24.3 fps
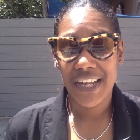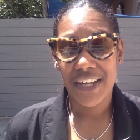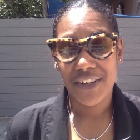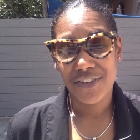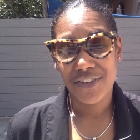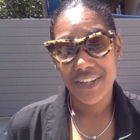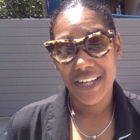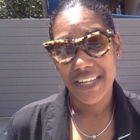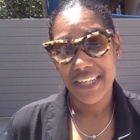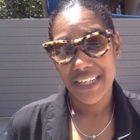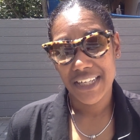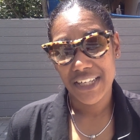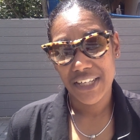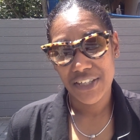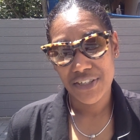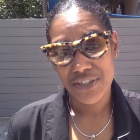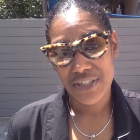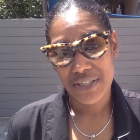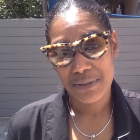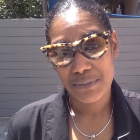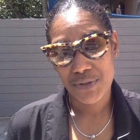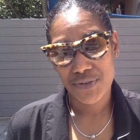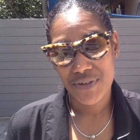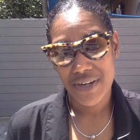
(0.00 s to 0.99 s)
and you like it, and you
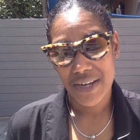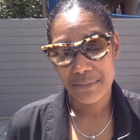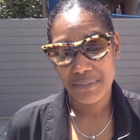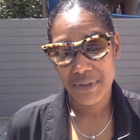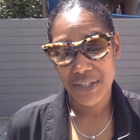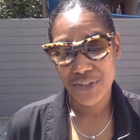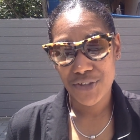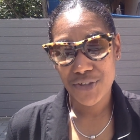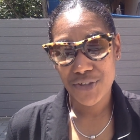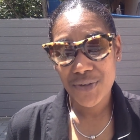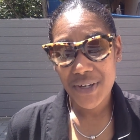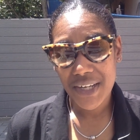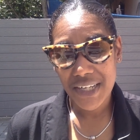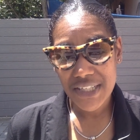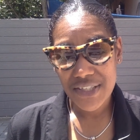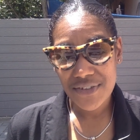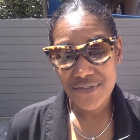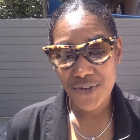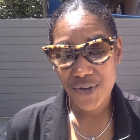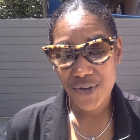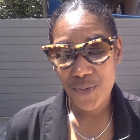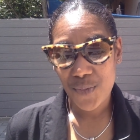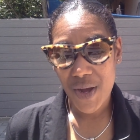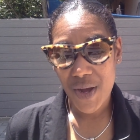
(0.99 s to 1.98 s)
subscribe. Thank you guys for